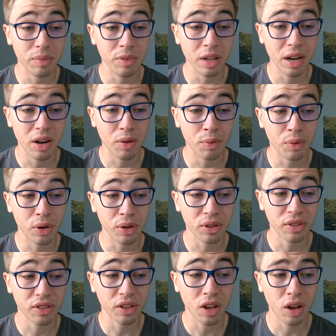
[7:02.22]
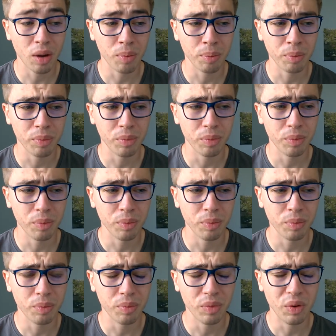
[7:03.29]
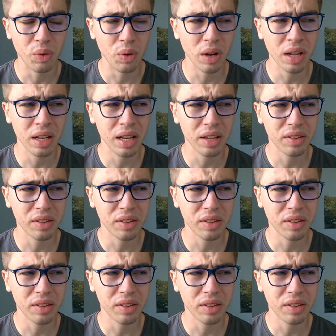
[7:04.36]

there were some really